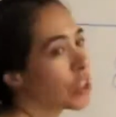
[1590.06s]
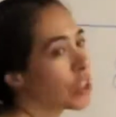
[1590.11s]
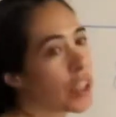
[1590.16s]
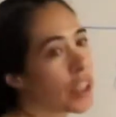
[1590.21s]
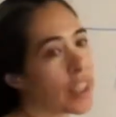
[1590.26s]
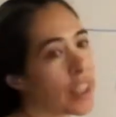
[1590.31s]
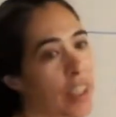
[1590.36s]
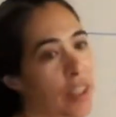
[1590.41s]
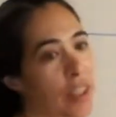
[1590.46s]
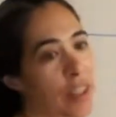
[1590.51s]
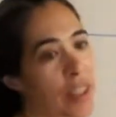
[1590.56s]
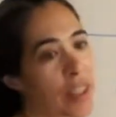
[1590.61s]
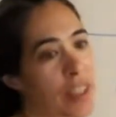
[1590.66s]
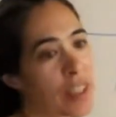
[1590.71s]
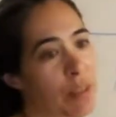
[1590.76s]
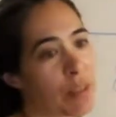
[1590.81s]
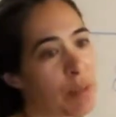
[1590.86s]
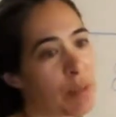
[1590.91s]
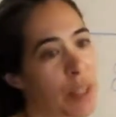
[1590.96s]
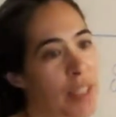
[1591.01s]
credit
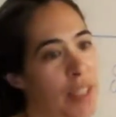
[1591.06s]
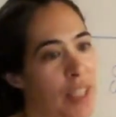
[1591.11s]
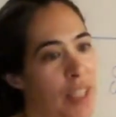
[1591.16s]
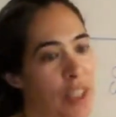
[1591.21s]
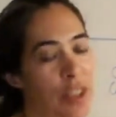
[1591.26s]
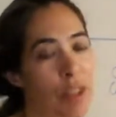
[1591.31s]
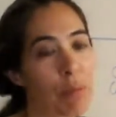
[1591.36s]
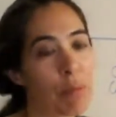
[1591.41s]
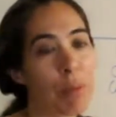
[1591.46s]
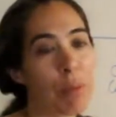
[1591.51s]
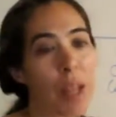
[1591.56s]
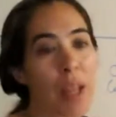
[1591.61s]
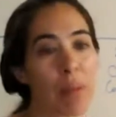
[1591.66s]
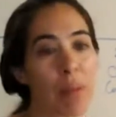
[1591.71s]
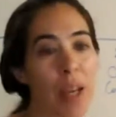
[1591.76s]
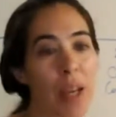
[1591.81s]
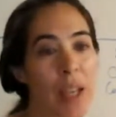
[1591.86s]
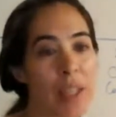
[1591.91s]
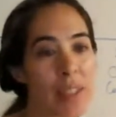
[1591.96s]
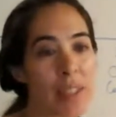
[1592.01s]
counseling because I couldn't pay
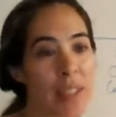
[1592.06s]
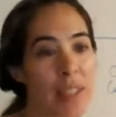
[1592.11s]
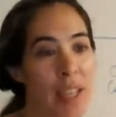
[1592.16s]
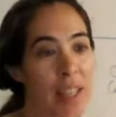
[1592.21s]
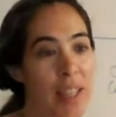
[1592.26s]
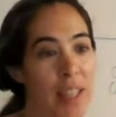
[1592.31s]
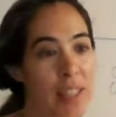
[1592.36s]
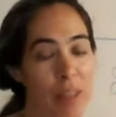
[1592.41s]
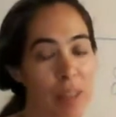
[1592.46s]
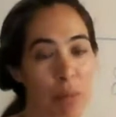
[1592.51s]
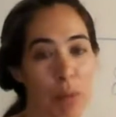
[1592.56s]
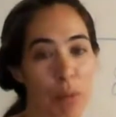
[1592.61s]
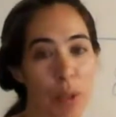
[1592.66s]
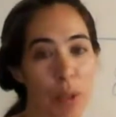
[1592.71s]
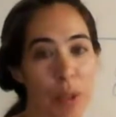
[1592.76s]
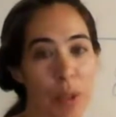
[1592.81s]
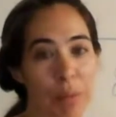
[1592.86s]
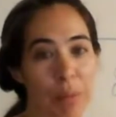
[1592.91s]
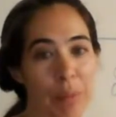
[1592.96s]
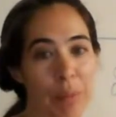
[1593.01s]
my debts
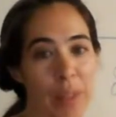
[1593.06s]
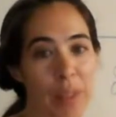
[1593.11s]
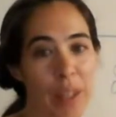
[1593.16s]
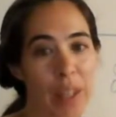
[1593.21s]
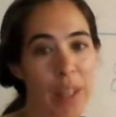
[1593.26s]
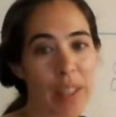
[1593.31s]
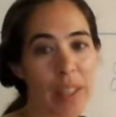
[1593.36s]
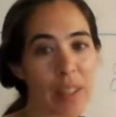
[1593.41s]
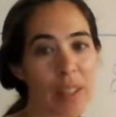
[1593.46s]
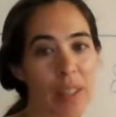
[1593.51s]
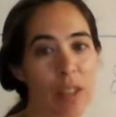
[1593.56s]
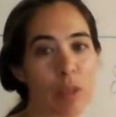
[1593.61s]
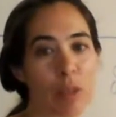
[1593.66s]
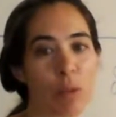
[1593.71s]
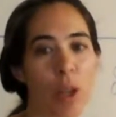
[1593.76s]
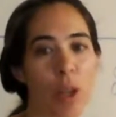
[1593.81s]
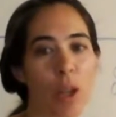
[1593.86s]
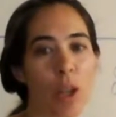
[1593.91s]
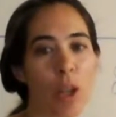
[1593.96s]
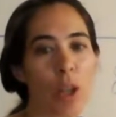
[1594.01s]
anymore,
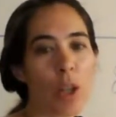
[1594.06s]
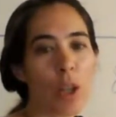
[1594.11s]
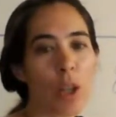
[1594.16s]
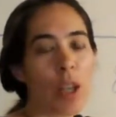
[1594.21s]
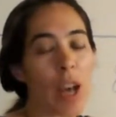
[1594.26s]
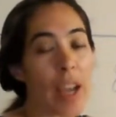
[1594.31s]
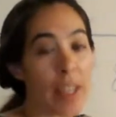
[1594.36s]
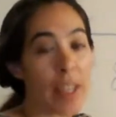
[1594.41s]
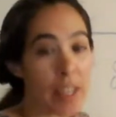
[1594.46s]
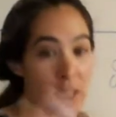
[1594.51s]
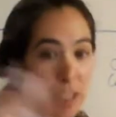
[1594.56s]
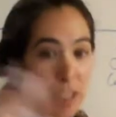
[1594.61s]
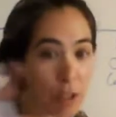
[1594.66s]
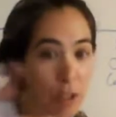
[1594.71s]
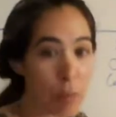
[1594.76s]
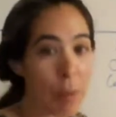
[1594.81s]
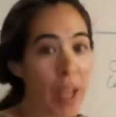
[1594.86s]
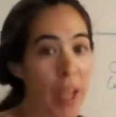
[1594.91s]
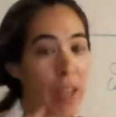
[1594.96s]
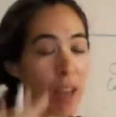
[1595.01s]
right? So
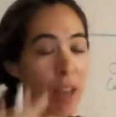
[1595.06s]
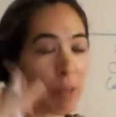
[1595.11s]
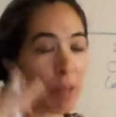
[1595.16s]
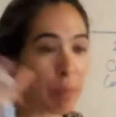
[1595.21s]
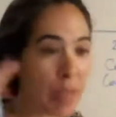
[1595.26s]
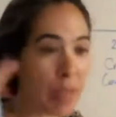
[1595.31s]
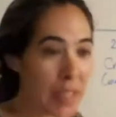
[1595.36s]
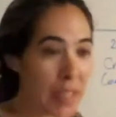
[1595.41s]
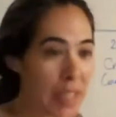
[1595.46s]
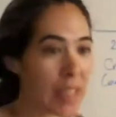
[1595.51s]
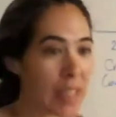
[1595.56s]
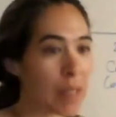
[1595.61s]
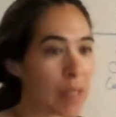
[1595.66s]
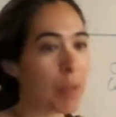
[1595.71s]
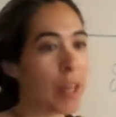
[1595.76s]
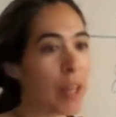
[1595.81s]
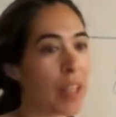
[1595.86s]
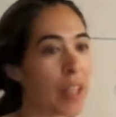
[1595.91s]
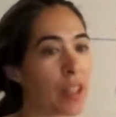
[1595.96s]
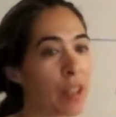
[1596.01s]
I was still paying
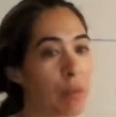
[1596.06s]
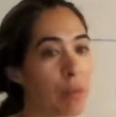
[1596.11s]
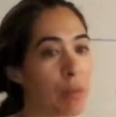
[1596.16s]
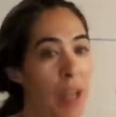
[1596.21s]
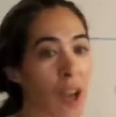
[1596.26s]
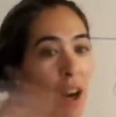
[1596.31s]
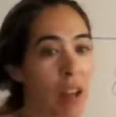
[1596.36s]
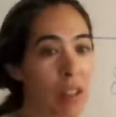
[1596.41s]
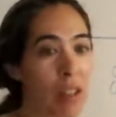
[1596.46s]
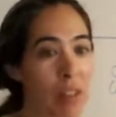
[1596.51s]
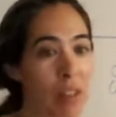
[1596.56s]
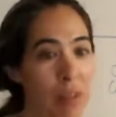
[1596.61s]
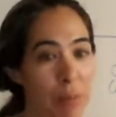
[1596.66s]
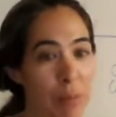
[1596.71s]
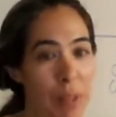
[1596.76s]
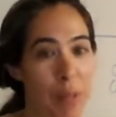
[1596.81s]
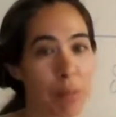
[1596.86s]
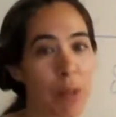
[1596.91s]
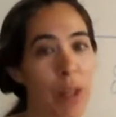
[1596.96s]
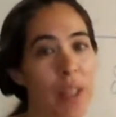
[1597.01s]
off my debts, but I couldn't
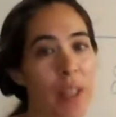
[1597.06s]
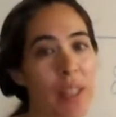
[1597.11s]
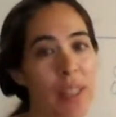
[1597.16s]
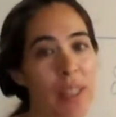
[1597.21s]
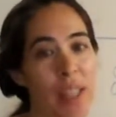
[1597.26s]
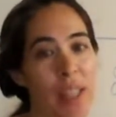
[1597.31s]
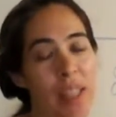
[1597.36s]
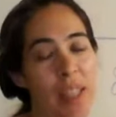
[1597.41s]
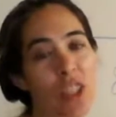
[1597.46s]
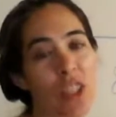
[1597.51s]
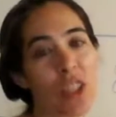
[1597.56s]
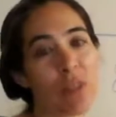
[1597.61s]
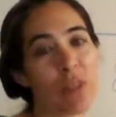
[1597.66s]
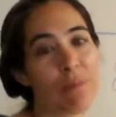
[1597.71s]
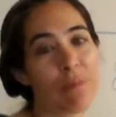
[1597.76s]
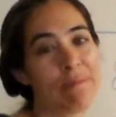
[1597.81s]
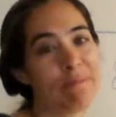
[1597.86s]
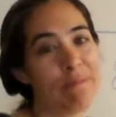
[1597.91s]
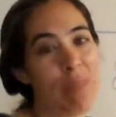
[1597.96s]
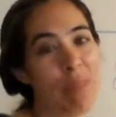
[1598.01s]
pay all of them anymore
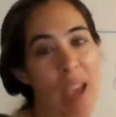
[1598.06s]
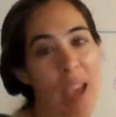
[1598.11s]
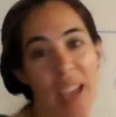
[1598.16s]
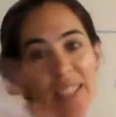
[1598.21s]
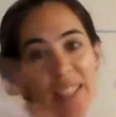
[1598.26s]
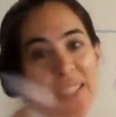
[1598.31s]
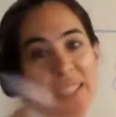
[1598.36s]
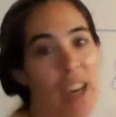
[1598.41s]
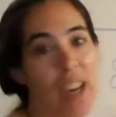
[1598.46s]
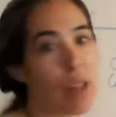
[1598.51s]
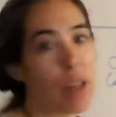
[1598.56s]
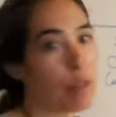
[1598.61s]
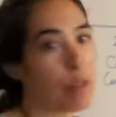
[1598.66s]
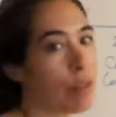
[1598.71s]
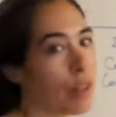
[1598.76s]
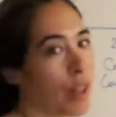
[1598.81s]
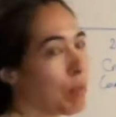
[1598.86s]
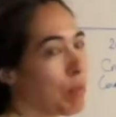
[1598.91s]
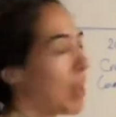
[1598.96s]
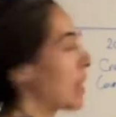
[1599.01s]
because I just
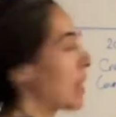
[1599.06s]
maxed